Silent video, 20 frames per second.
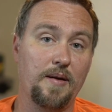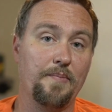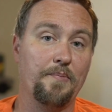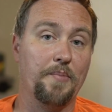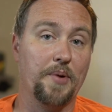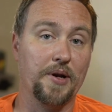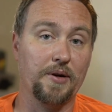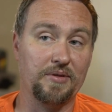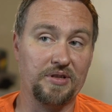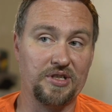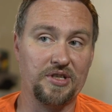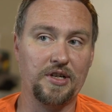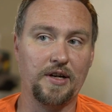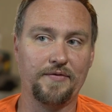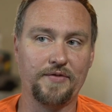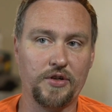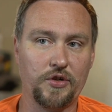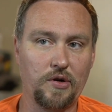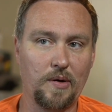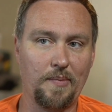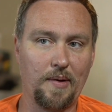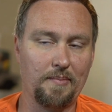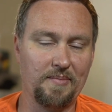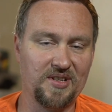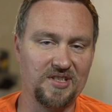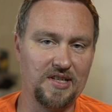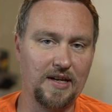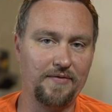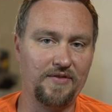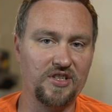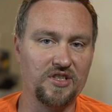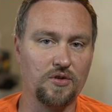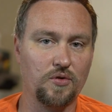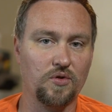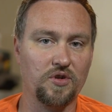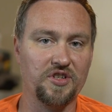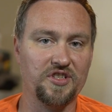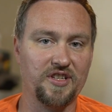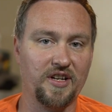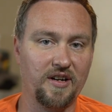But it was enough to trip up my safety
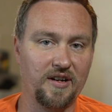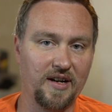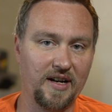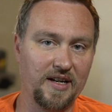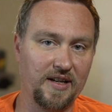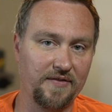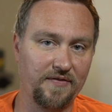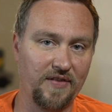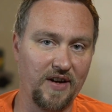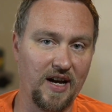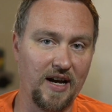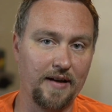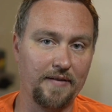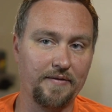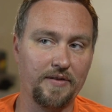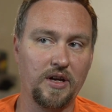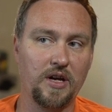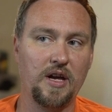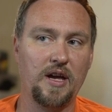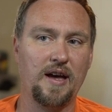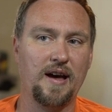score instead of 95.